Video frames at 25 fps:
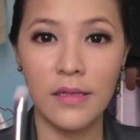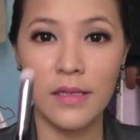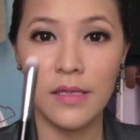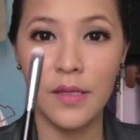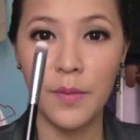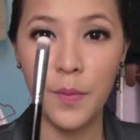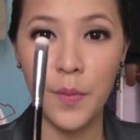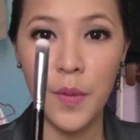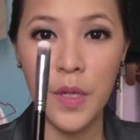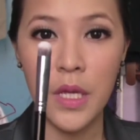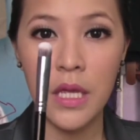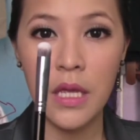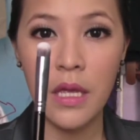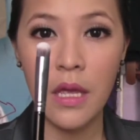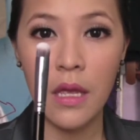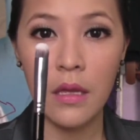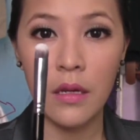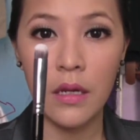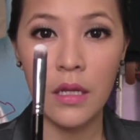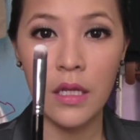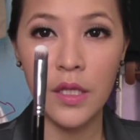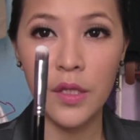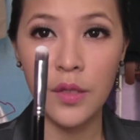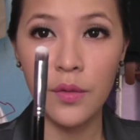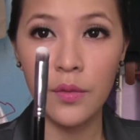is the
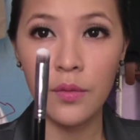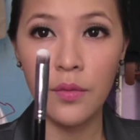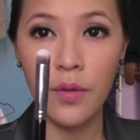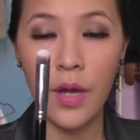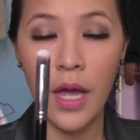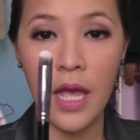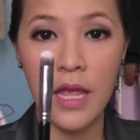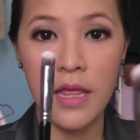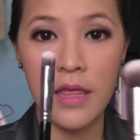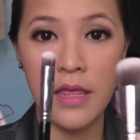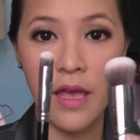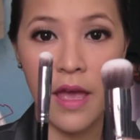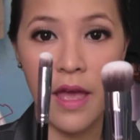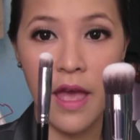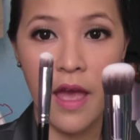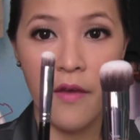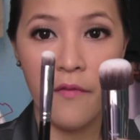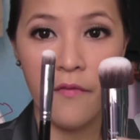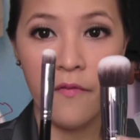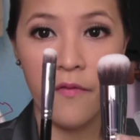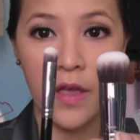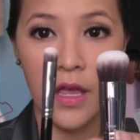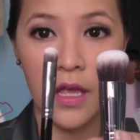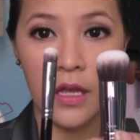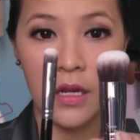P82 and the
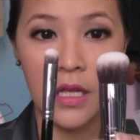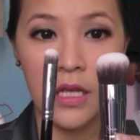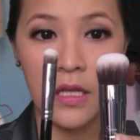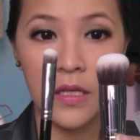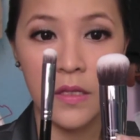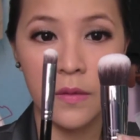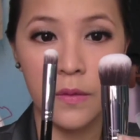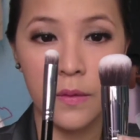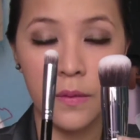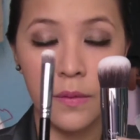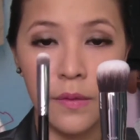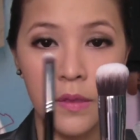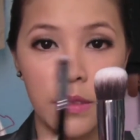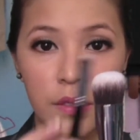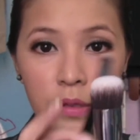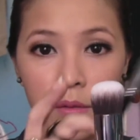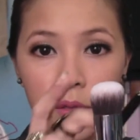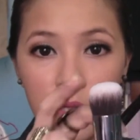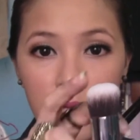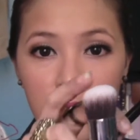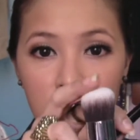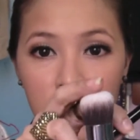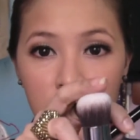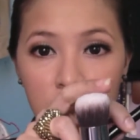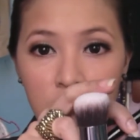F82. So
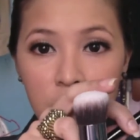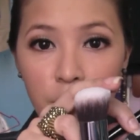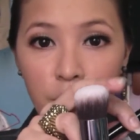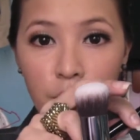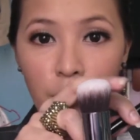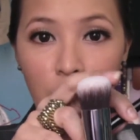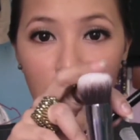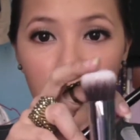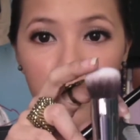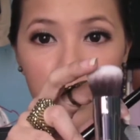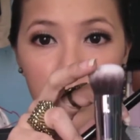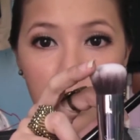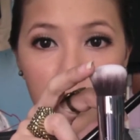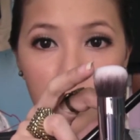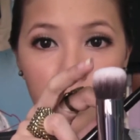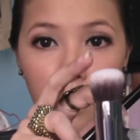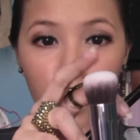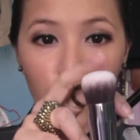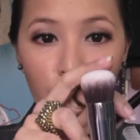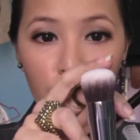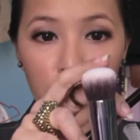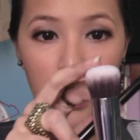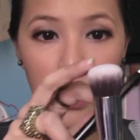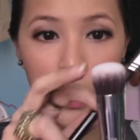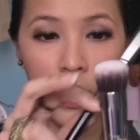this is the round
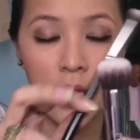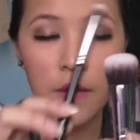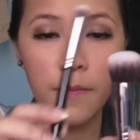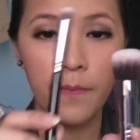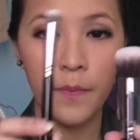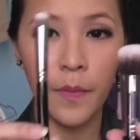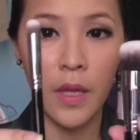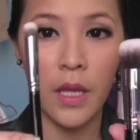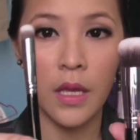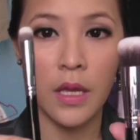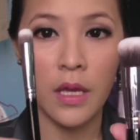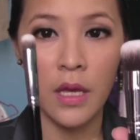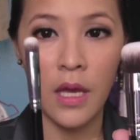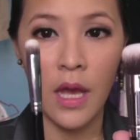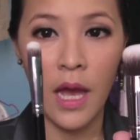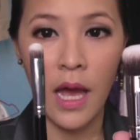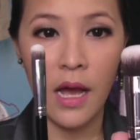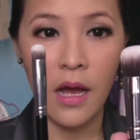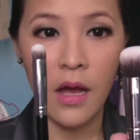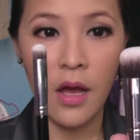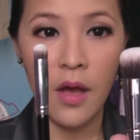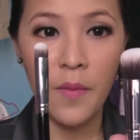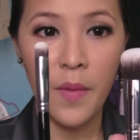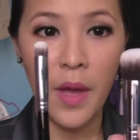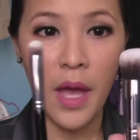kabuki.
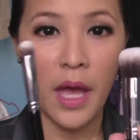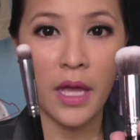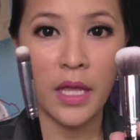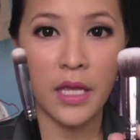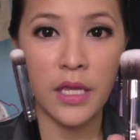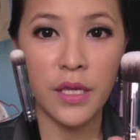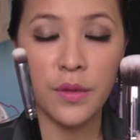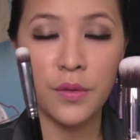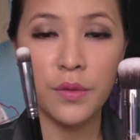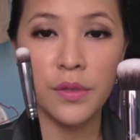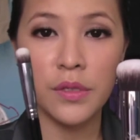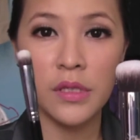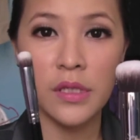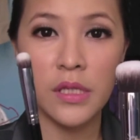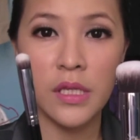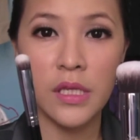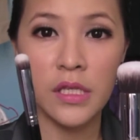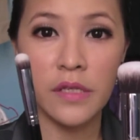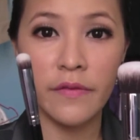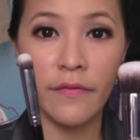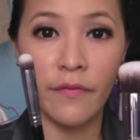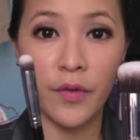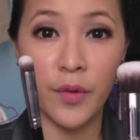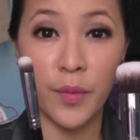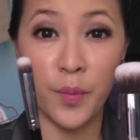I use
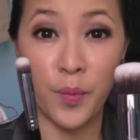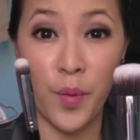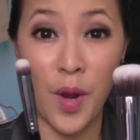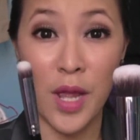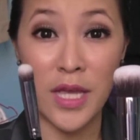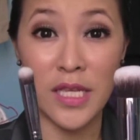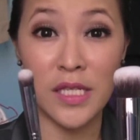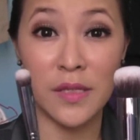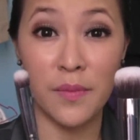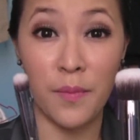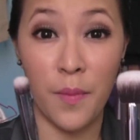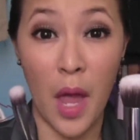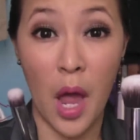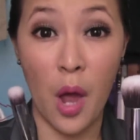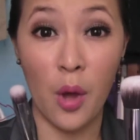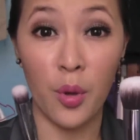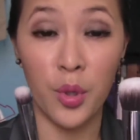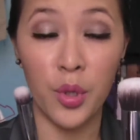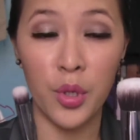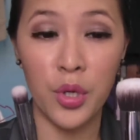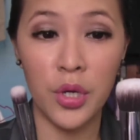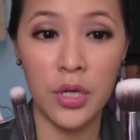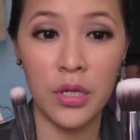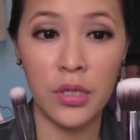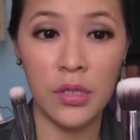this for pressed
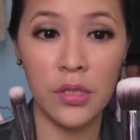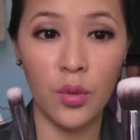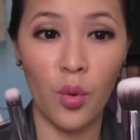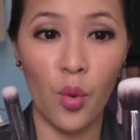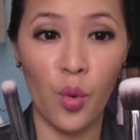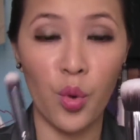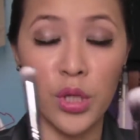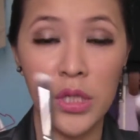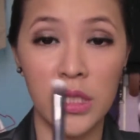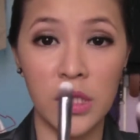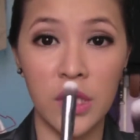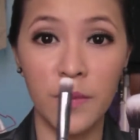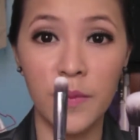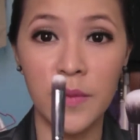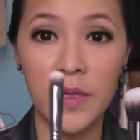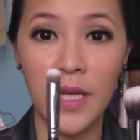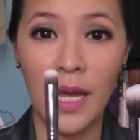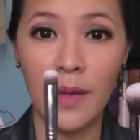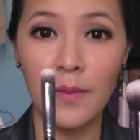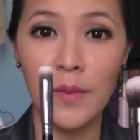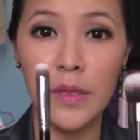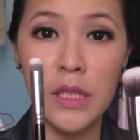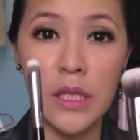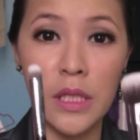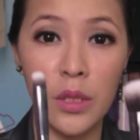powders or
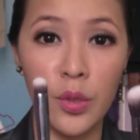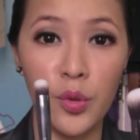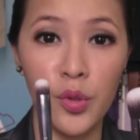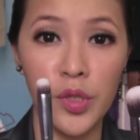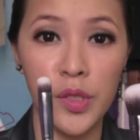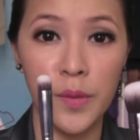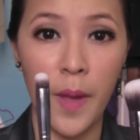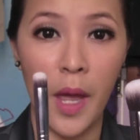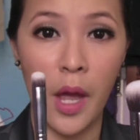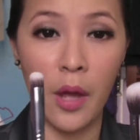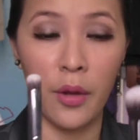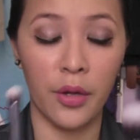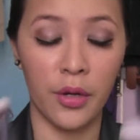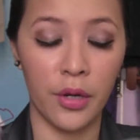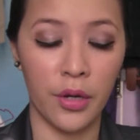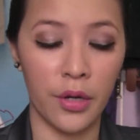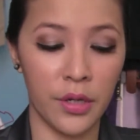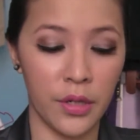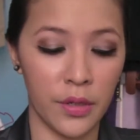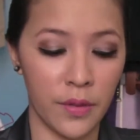sometimes loose powder.